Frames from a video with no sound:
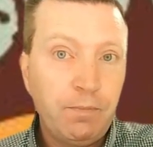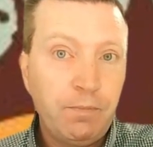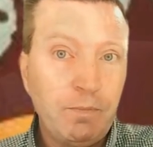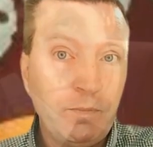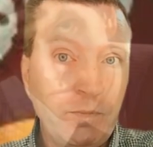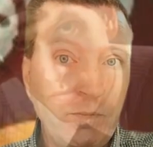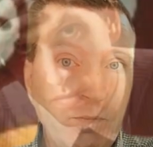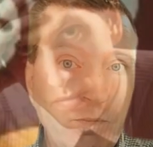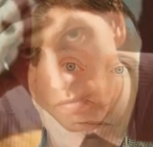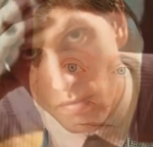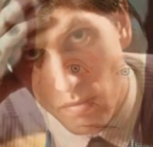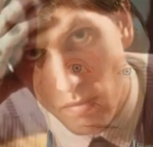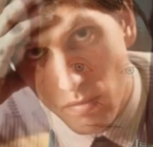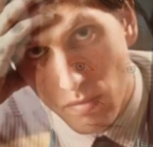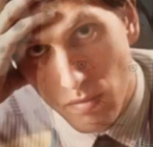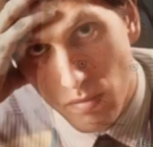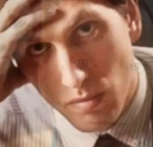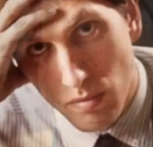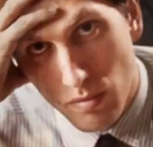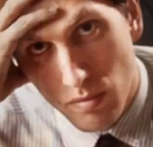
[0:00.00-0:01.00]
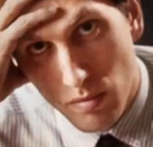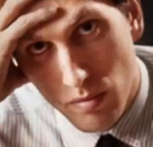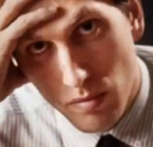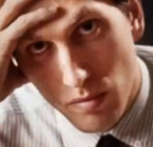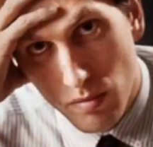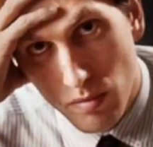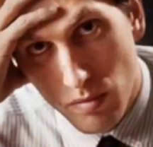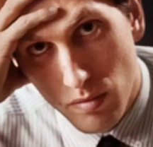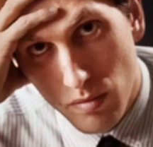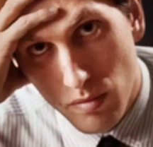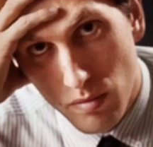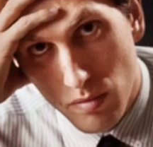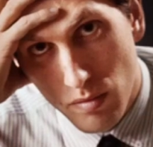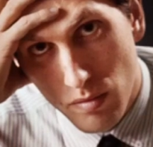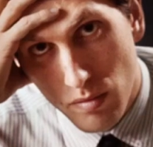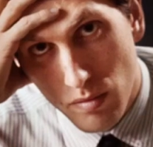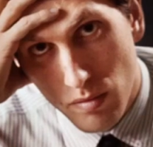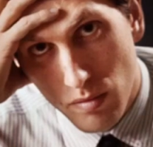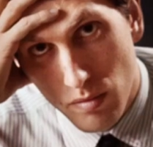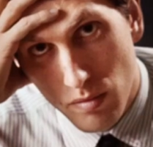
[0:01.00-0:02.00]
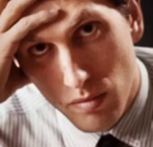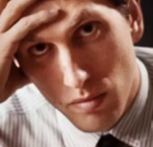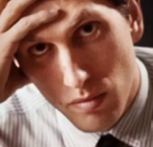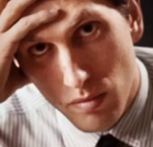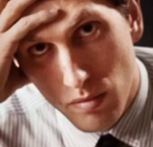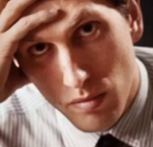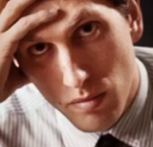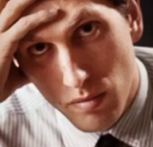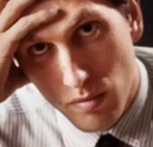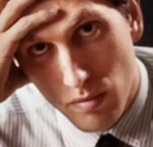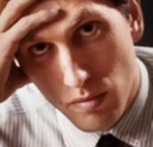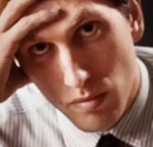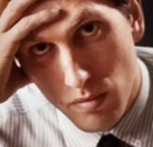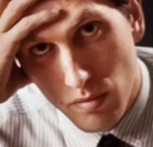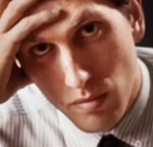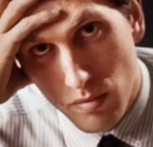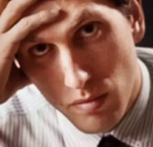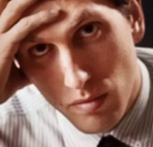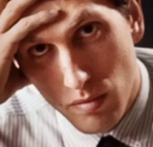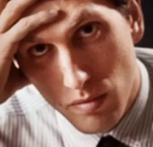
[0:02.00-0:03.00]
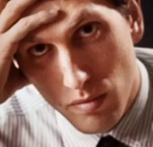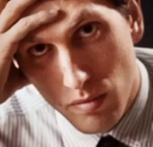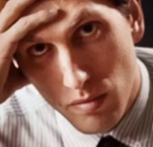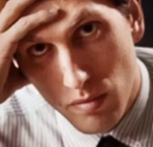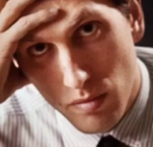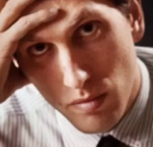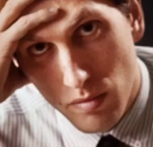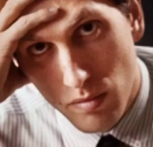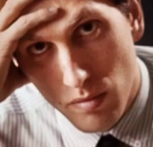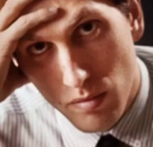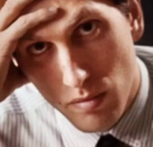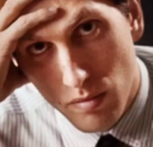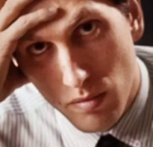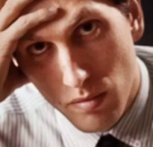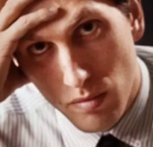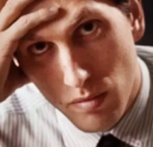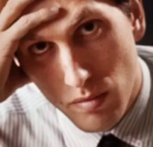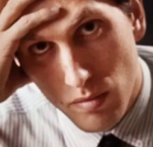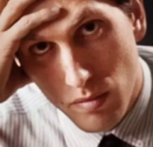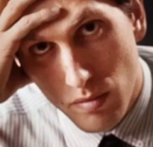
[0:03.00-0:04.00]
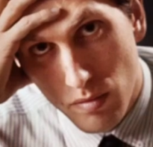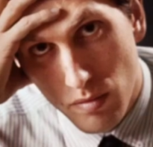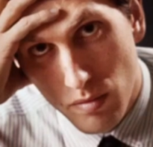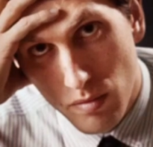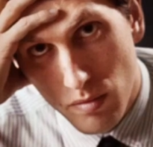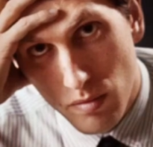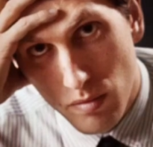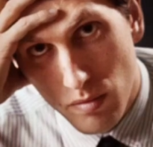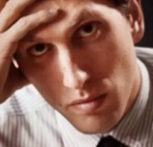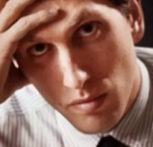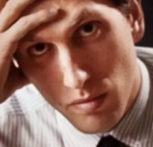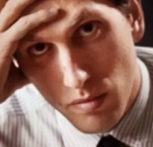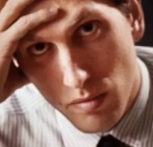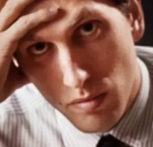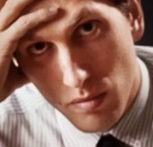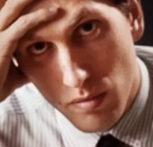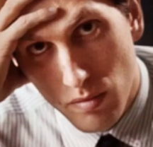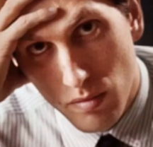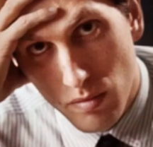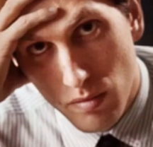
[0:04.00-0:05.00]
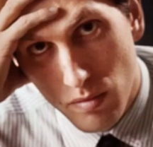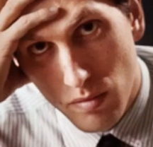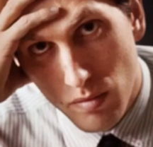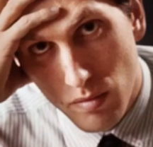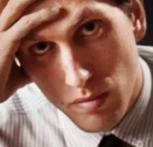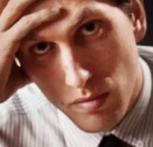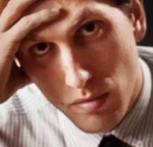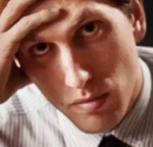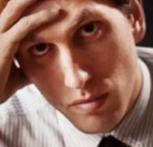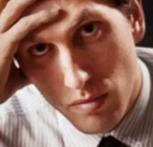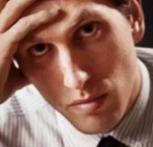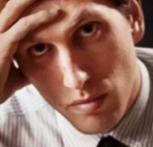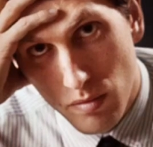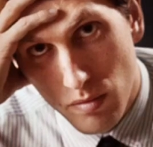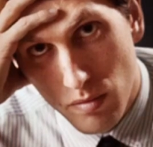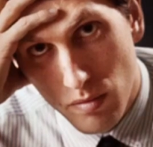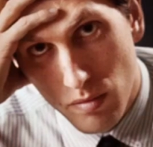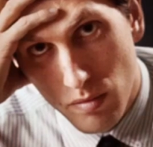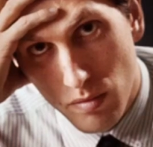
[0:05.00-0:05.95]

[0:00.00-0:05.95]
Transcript: Nobody speaks.